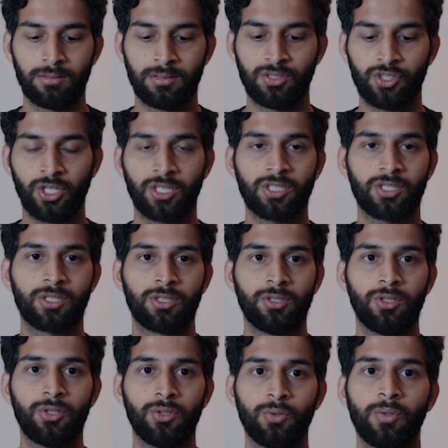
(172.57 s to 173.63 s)
just
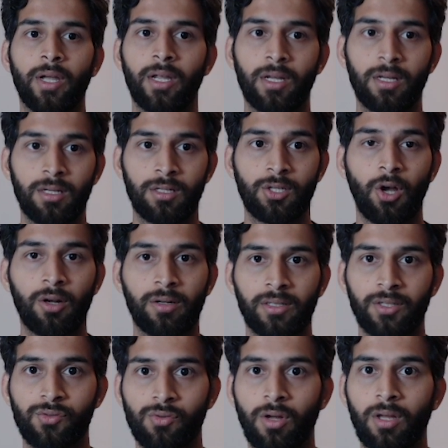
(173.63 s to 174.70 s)
do dot
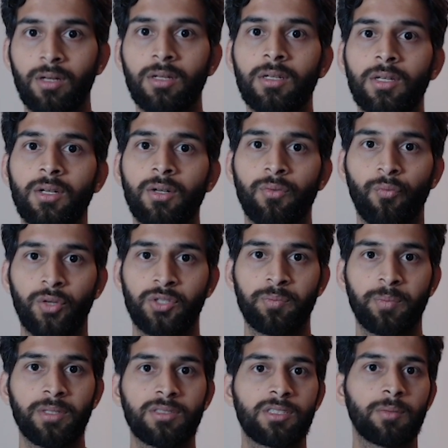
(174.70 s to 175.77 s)
net run, which
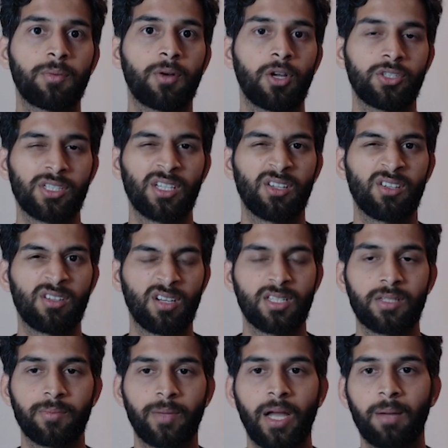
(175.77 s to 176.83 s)
builds the project and
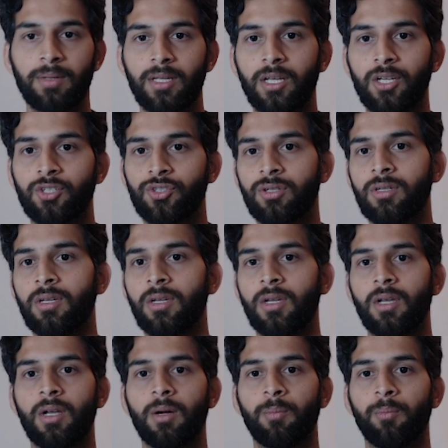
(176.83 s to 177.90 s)
runs my application.
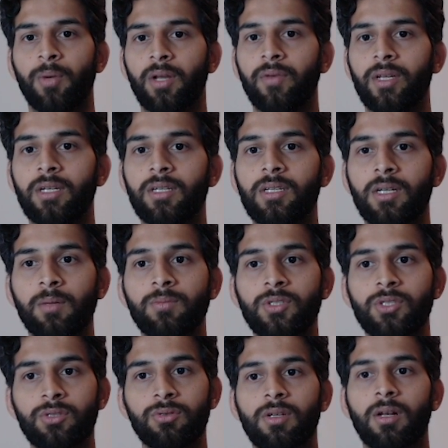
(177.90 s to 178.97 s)
But when it comes
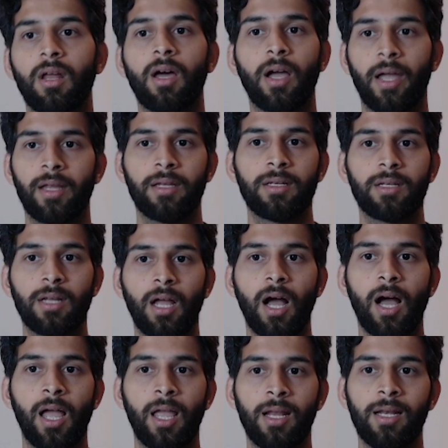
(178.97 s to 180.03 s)
to client,
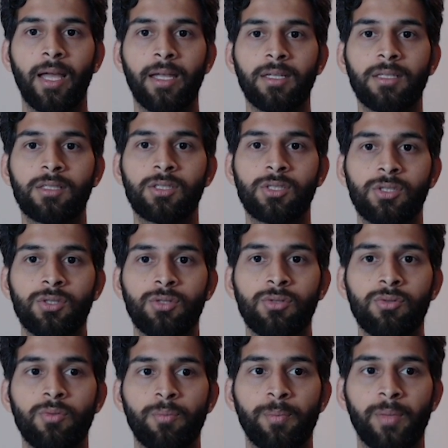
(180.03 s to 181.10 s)
I like
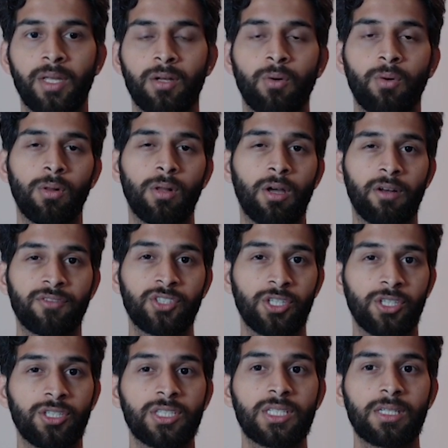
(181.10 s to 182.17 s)
to make a lot of
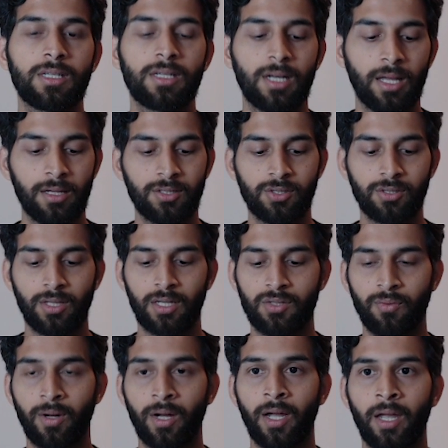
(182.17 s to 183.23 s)
changes in client. So that's
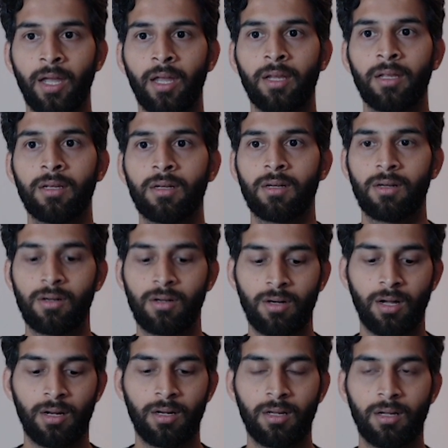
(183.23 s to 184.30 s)
why I
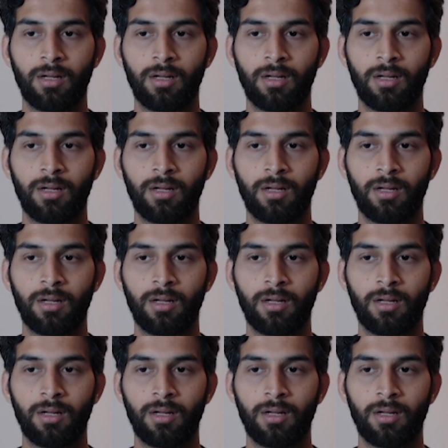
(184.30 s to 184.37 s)
run